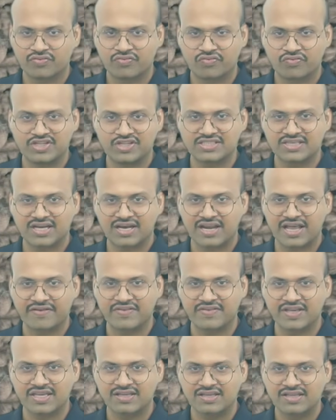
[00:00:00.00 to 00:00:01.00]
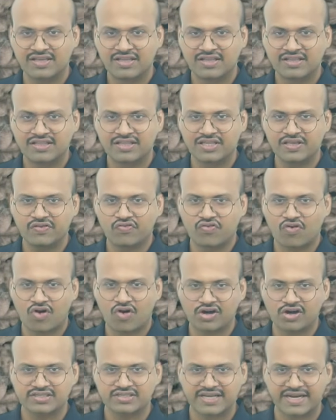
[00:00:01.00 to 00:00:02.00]
which are having the
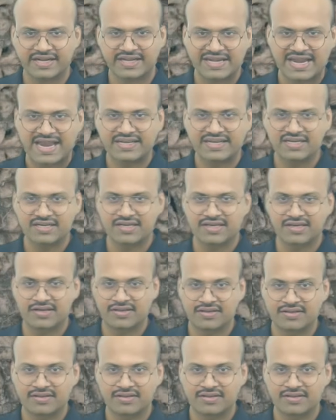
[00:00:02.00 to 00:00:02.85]
faults at 90 degree.